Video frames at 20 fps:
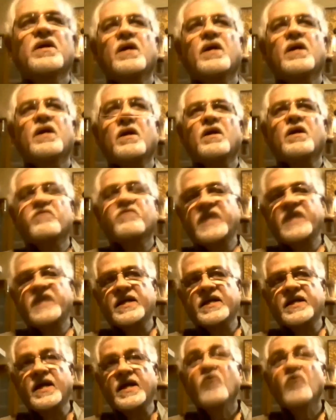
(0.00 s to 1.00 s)
of
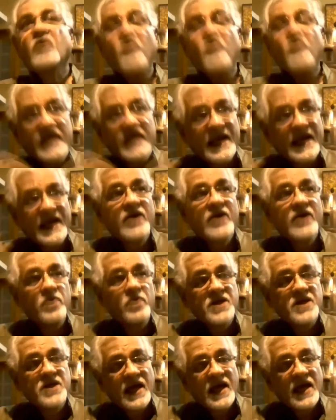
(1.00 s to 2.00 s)
Kerala, where
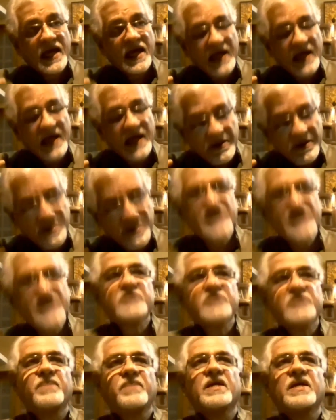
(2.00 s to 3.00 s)
language, really
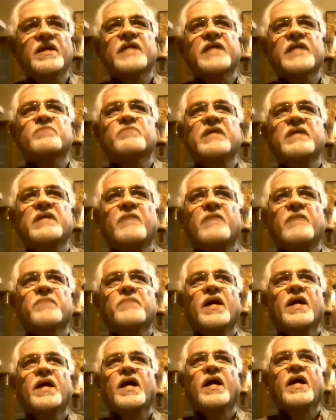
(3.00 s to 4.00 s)
speaking, has become
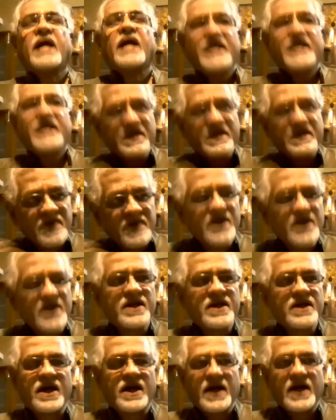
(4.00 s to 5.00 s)
an
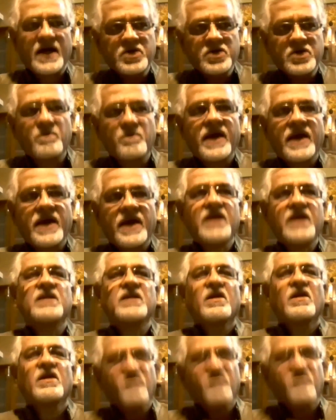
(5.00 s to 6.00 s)
arena, a domain
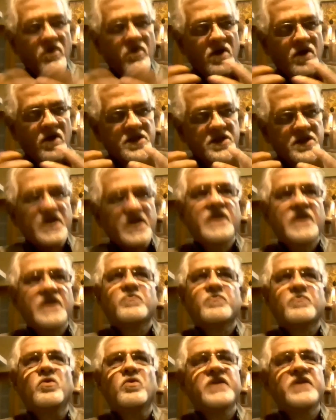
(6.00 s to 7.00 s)
for serious
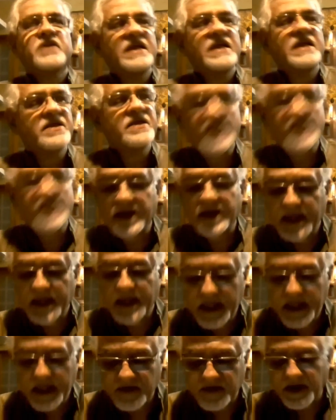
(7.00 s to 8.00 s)
political and theoretical
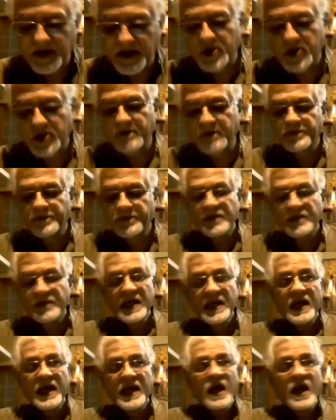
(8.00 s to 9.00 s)
intervention.
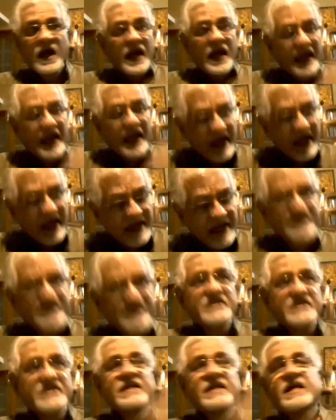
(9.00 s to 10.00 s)

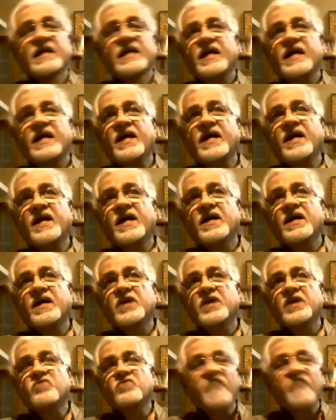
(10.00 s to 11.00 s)
Again,
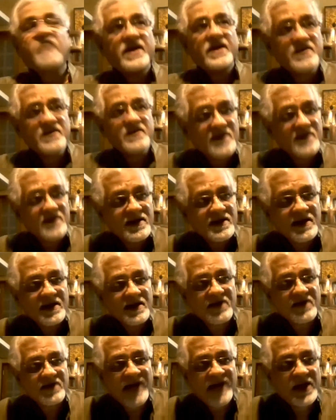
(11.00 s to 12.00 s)
you find
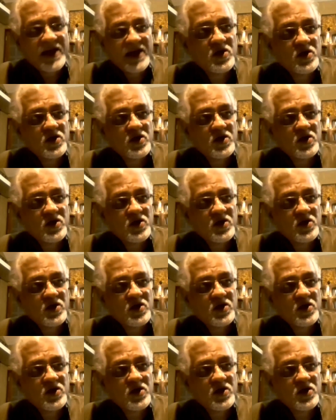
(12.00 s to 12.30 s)
the values of